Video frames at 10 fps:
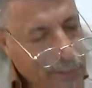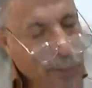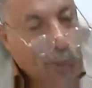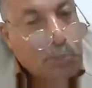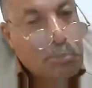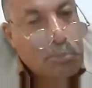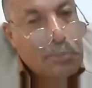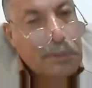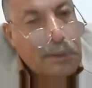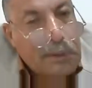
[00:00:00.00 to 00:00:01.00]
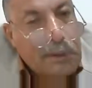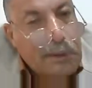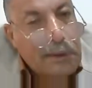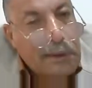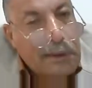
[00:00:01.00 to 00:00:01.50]
the Poem,
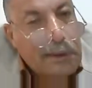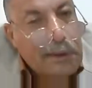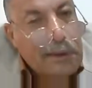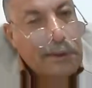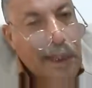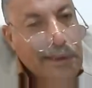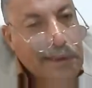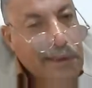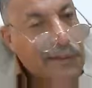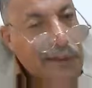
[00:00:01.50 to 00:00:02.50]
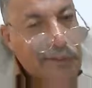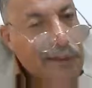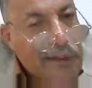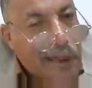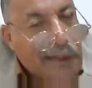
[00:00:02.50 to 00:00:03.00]

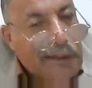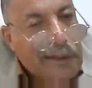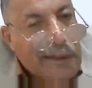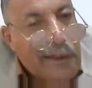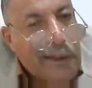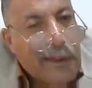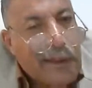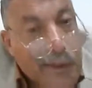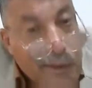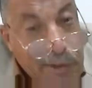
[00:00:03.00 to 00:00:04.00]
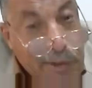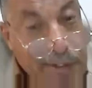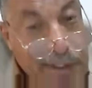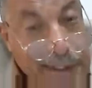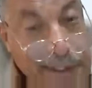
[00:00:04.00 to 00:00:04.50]
1978. This
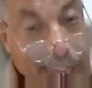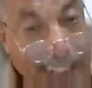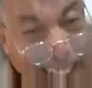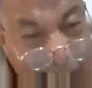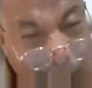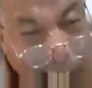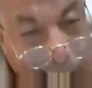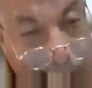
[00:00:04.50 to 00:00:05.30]
is the edition